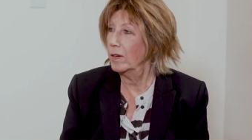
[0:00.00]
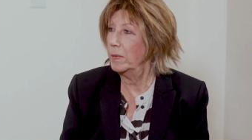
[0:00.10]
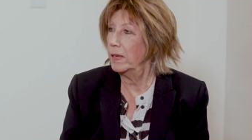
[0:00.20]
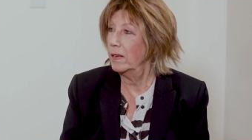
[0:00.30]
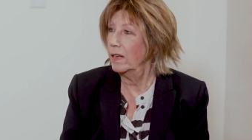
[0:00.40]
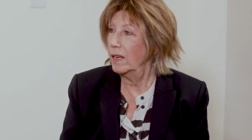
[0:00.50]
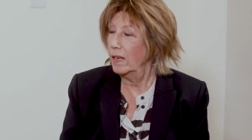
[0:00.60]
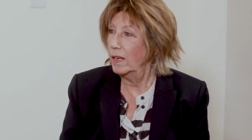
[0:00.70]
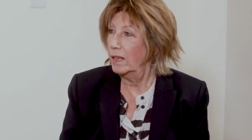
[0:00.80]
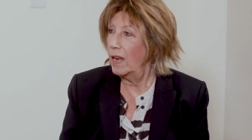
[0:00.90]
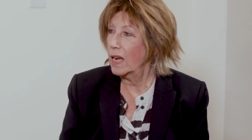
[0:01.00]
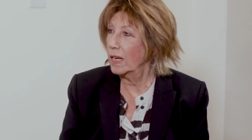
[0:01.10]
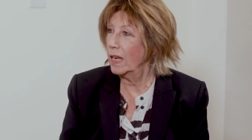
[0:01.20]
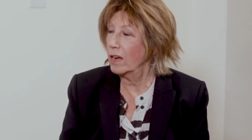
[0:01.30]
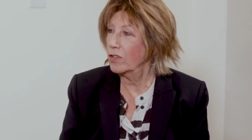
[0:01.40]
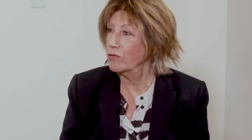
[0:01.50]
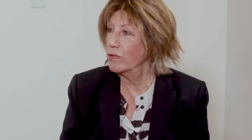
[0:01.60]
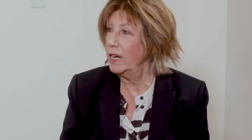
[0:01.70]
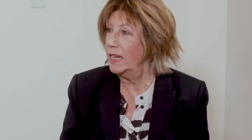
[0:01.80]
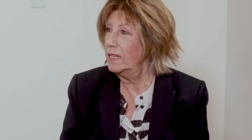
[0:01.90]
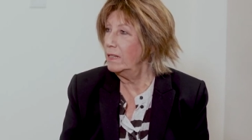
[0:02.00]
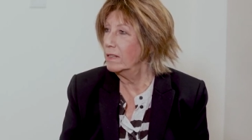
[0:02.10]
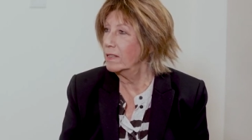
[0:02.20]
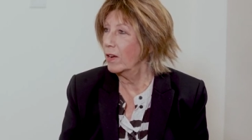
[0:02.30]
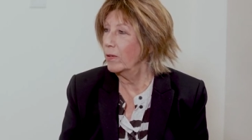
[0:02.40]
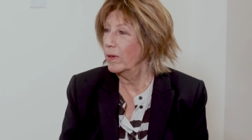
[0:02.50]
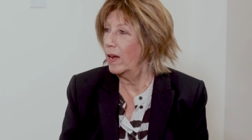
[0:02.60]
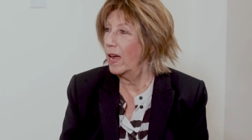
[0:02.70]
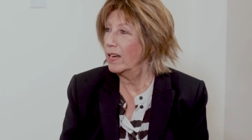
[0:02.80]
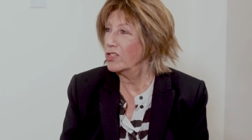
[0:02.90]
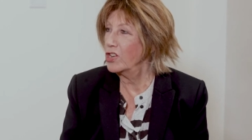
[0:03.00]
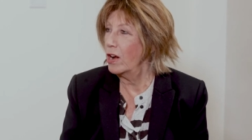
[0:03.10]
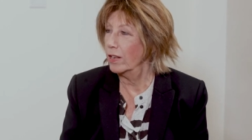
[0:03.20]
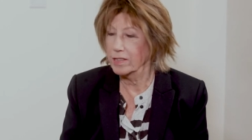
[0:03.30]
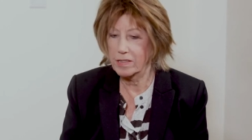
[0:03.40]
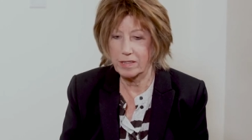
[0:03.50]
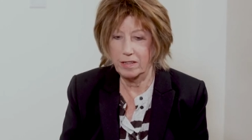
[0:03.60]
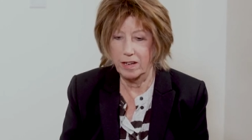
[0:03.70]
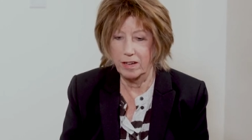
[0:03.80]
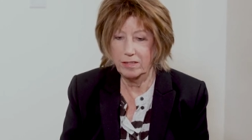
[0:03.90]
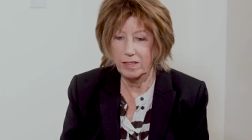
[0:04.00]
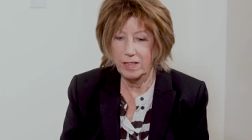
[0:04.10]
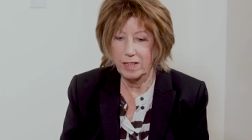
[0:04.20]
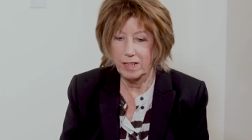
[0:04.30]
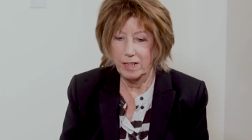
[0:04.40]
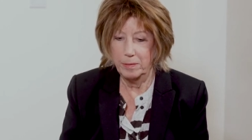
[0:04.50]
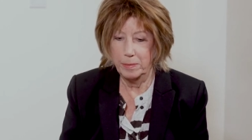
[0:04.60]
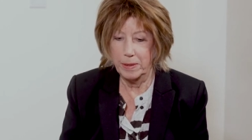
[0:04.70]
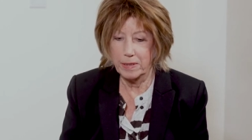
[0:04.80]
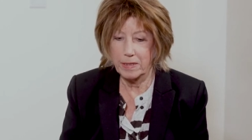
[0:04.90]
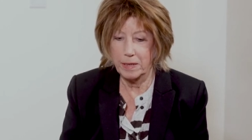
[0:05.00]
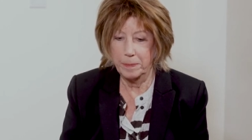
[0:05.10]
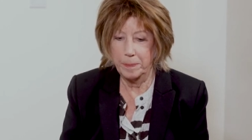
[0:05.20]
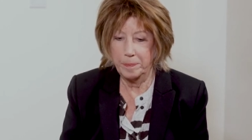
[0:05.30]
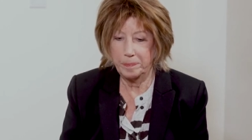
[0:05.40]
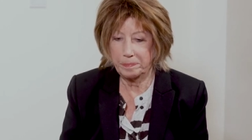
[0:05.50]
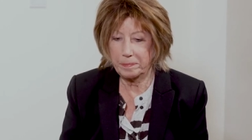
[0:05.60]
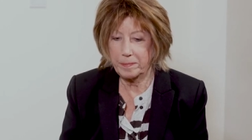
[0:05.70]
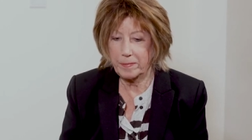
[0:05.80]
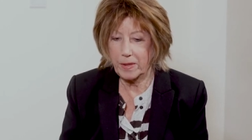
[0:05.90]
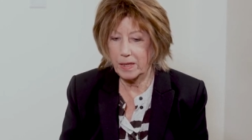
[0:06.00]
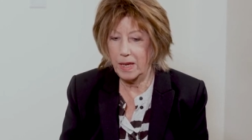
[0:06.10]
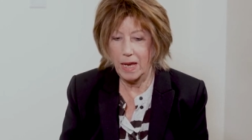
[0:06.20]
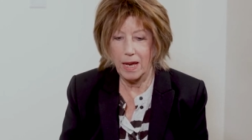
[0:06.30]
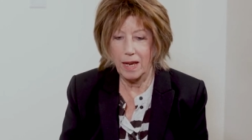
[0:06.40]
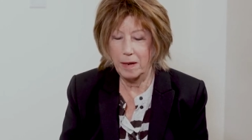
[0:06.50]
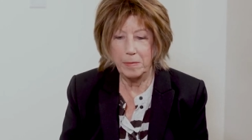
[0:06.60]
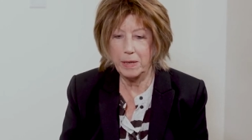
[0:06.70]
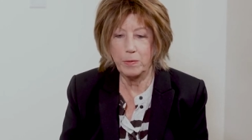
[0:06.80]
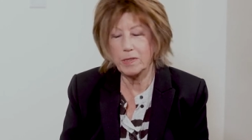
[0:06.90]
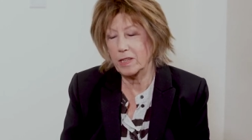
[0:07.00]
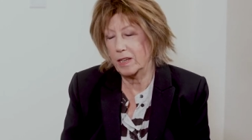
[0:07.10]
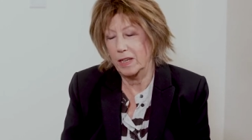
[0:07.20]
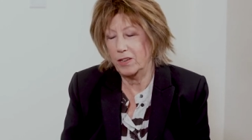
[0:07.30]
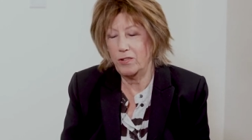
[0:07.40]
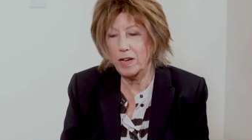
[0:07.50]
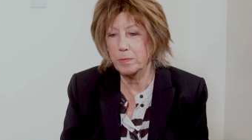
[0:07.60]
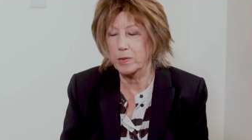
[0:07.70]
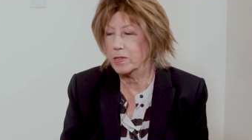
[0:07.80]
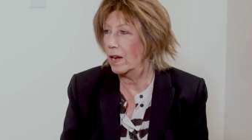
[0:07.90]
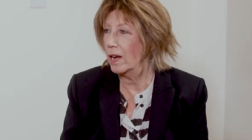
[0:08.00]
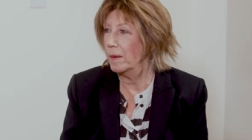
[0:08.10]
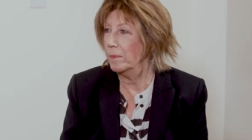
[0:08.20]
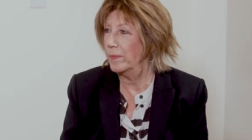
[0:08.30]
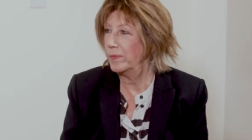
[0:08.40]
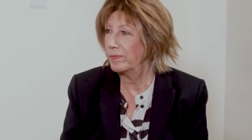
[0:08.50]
I mean, luckily I could read, so I had a chance, you know. But, yeah, I mean, it was an incredible time.